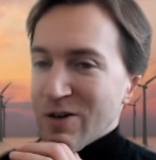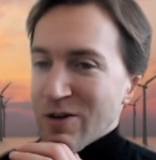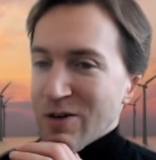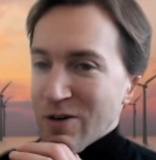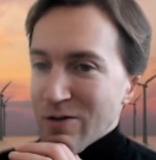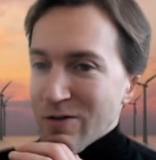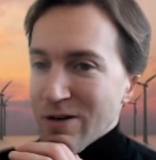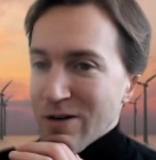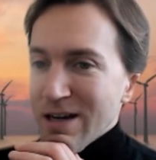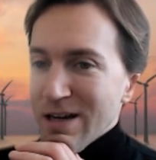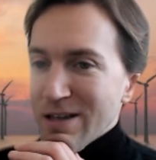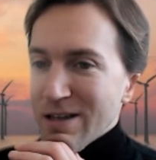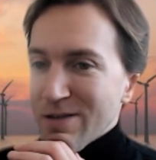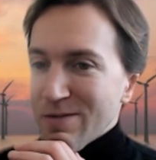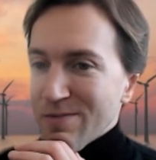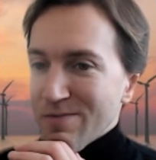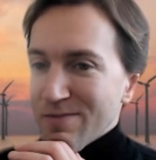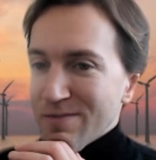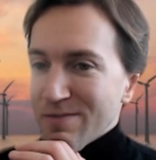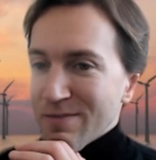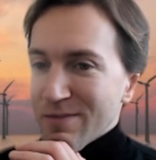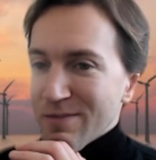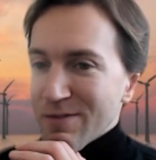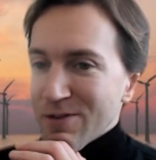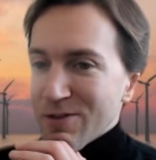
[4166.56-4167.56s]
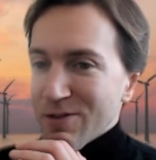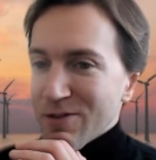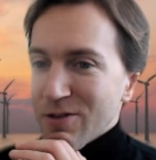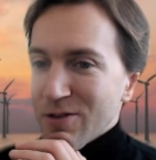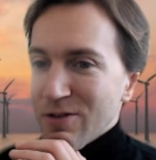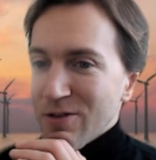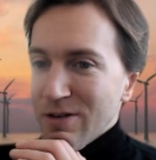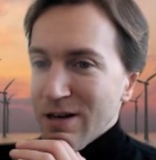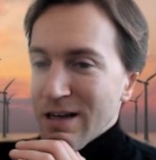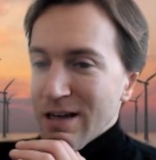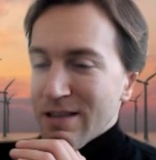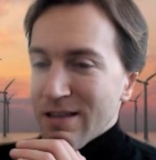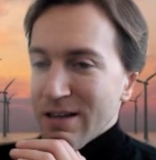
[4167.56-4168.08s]
right.
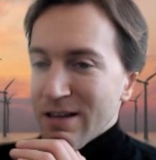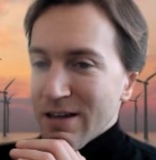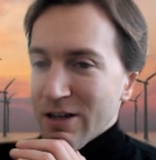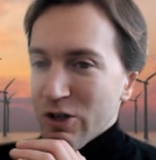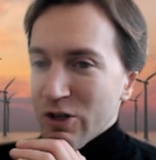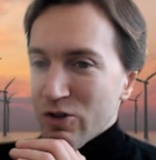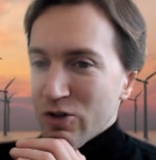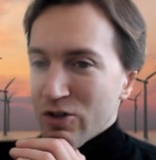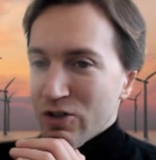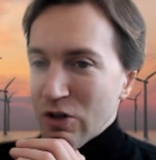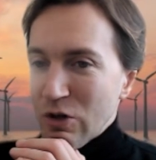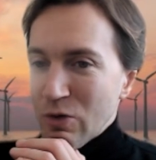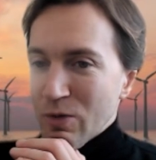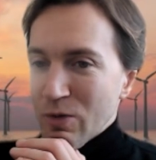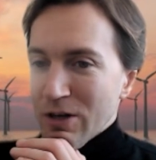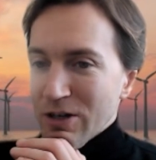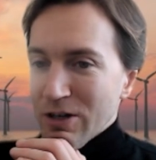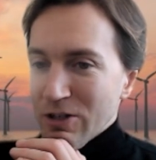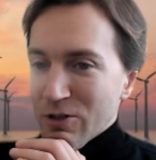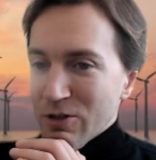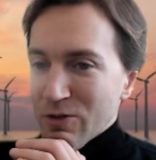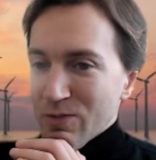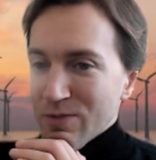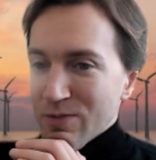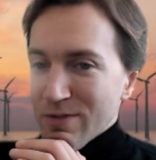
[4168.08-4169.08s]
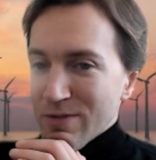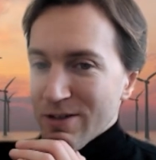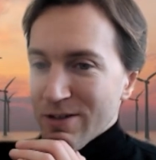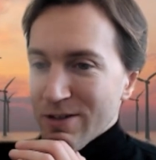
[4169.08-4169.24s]
Thank you so much